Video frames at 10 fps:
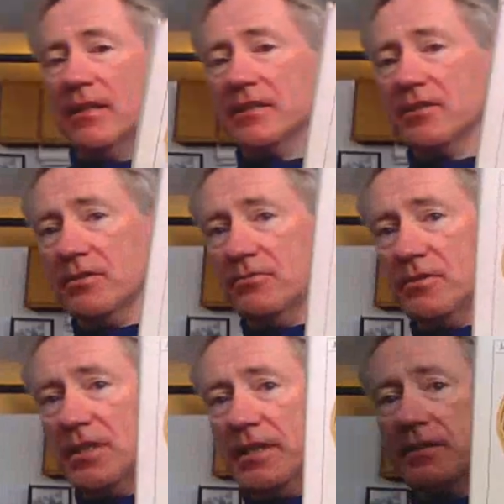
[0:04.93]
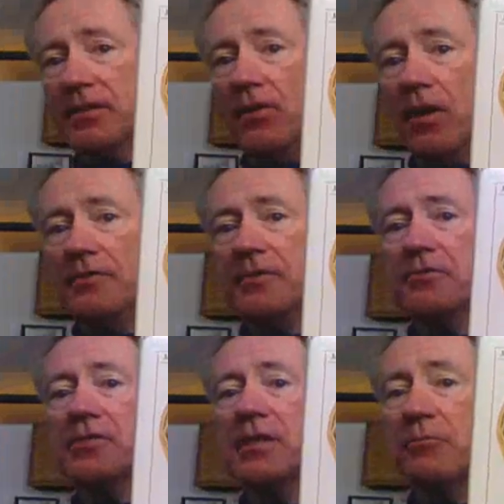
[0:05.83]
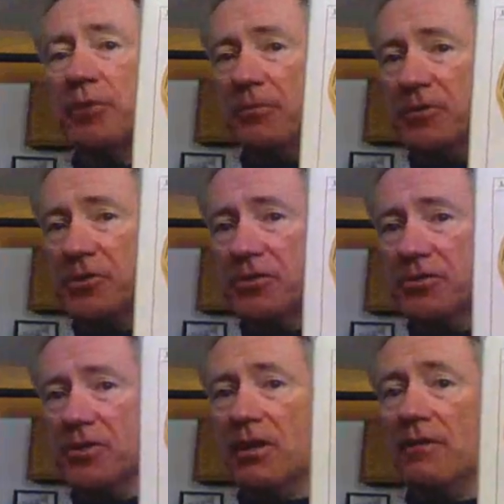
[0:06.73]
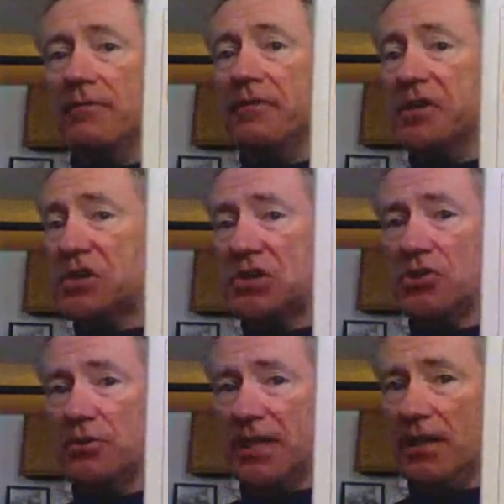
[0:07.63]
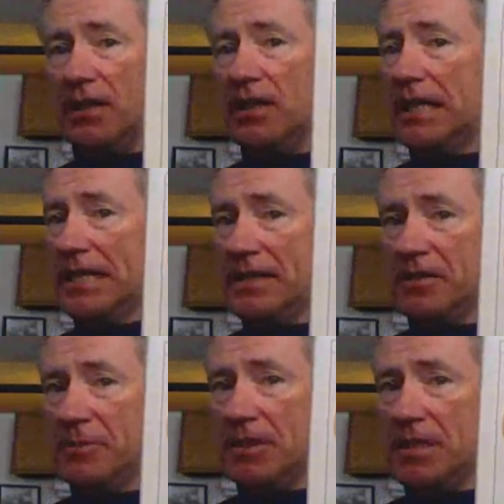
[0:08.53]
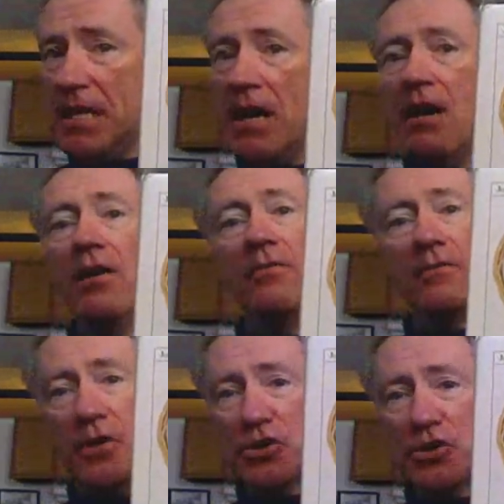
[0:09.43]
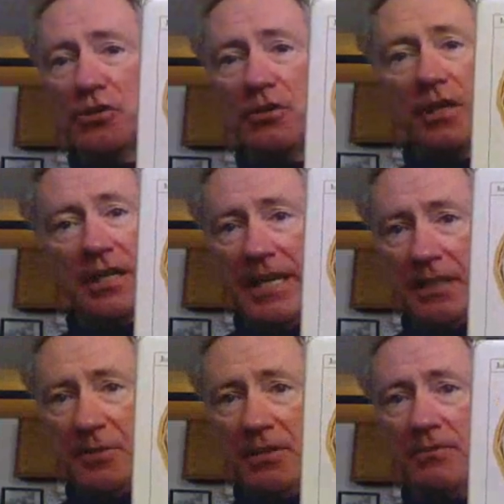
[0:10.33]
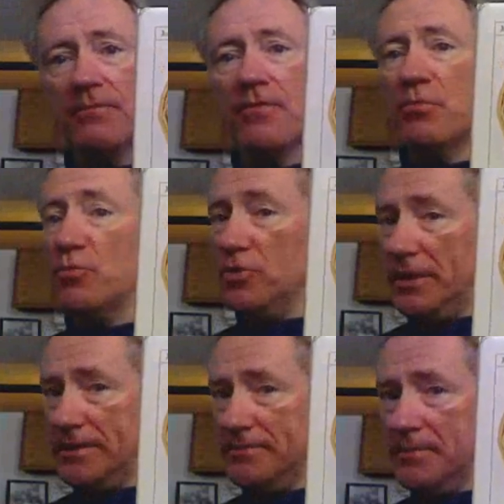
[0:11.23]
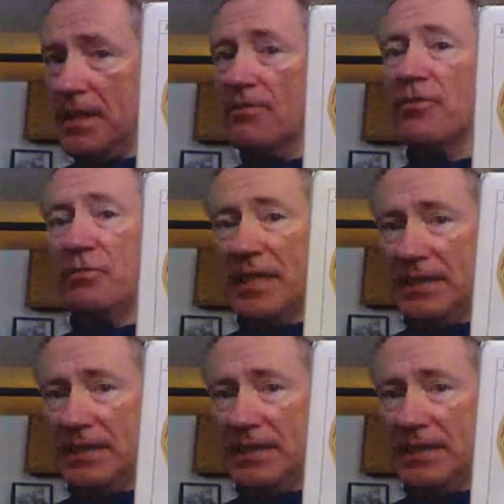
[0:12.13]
I'd like to thank the authors and publishers of Funktionelle Anatomie, Functional Anatomy from Berlin, from